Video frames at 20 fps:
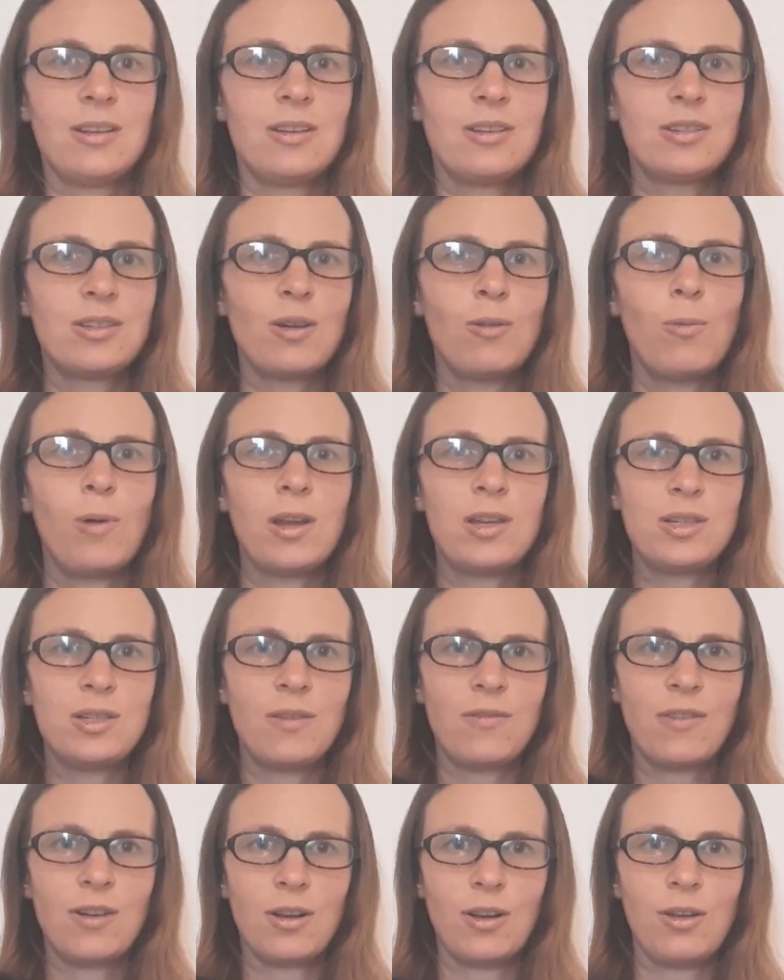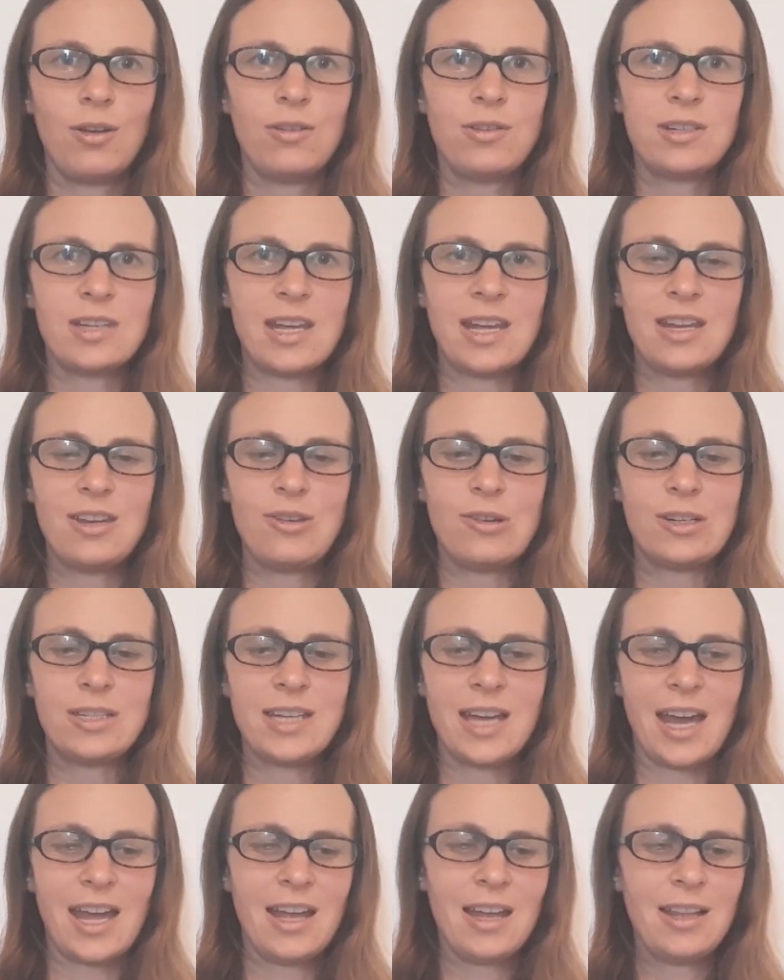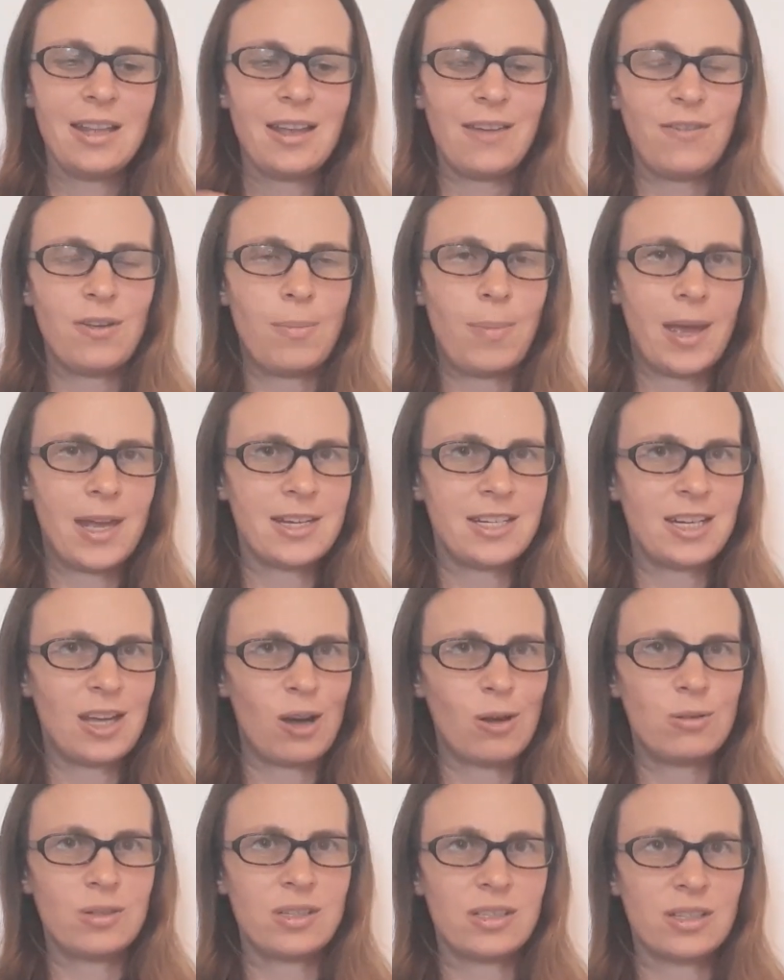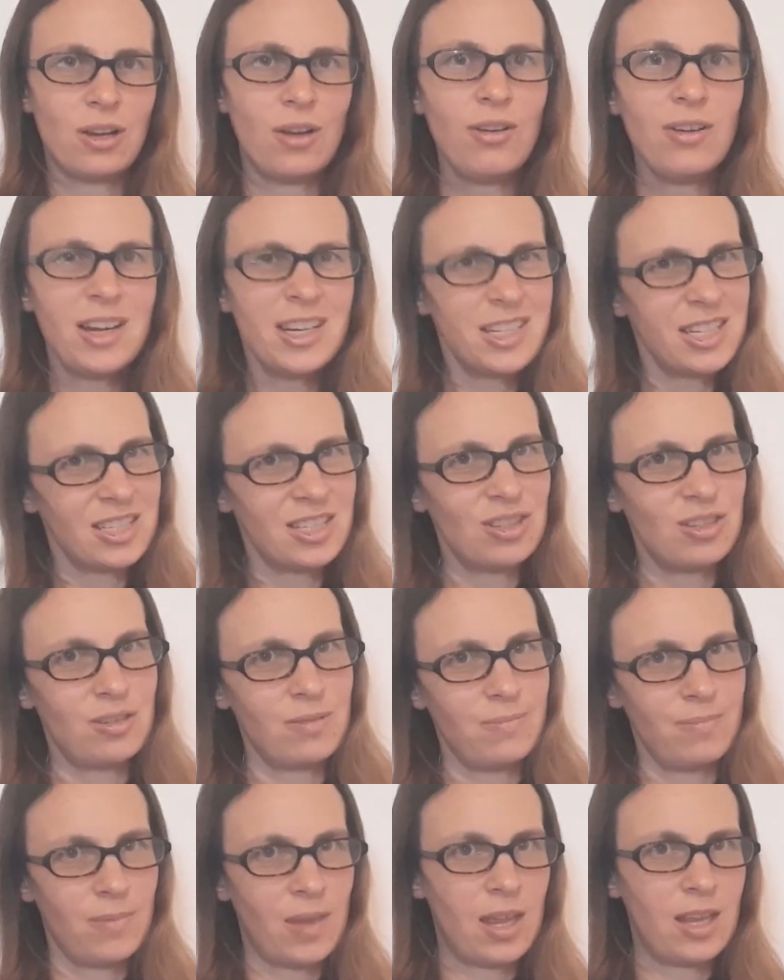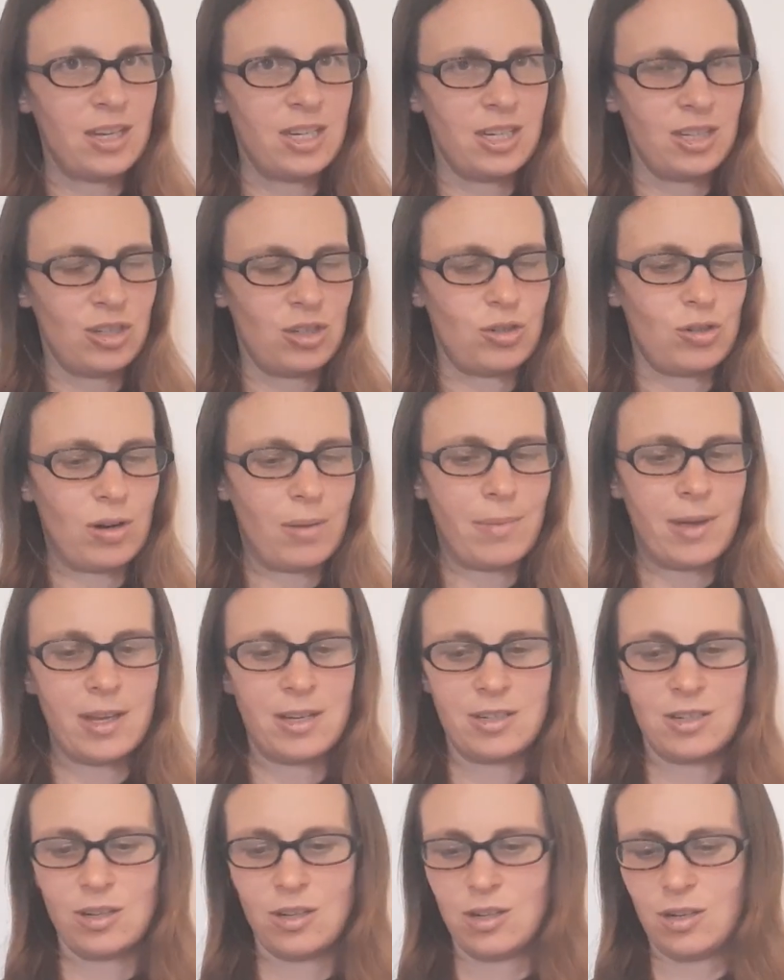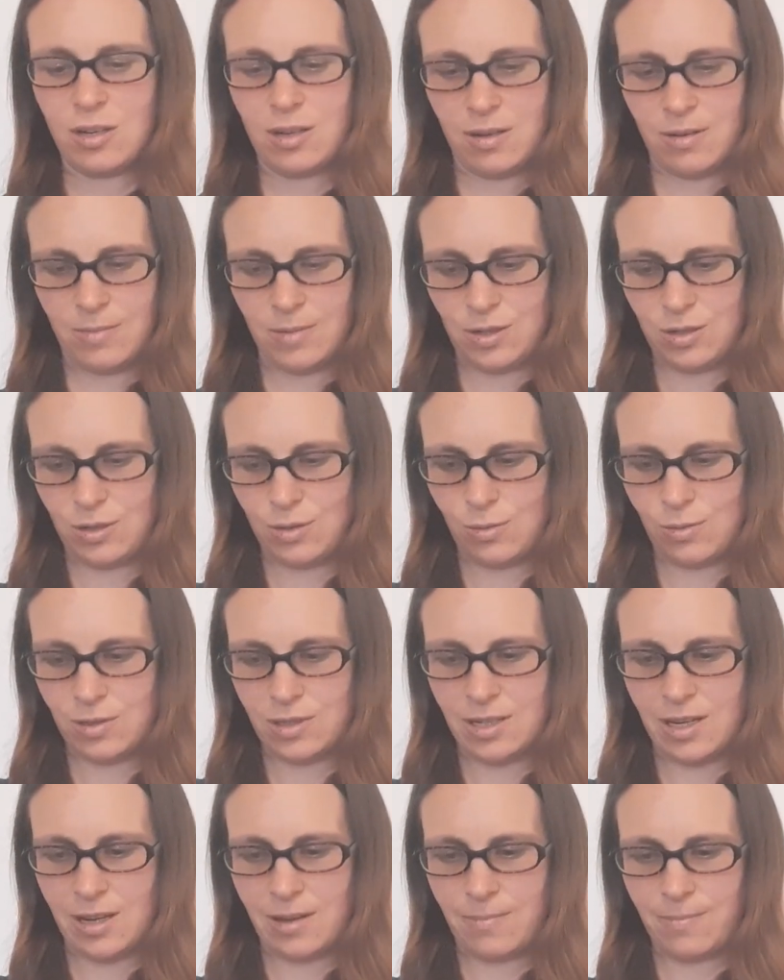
So once you've glued in your tail, if your pantyhose is longer, just trim it shorter.